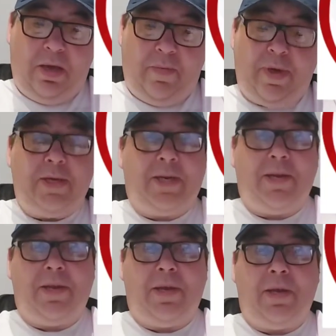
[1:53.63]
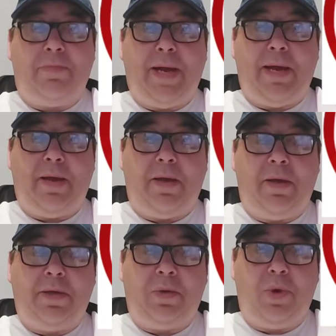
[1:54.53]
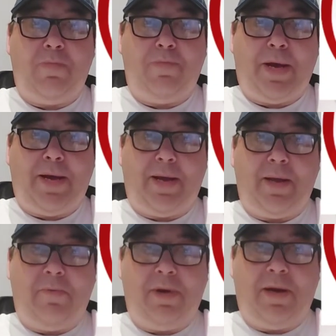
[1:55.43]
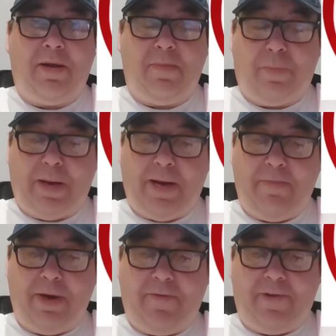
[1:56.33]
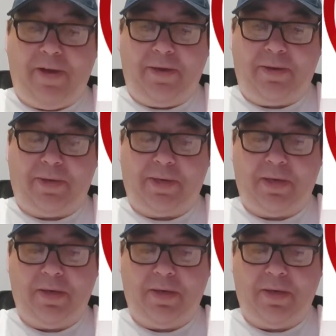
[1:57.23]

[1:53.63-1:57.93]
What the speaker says: Personally, I think he's better as a wing back rather than playing in midfield.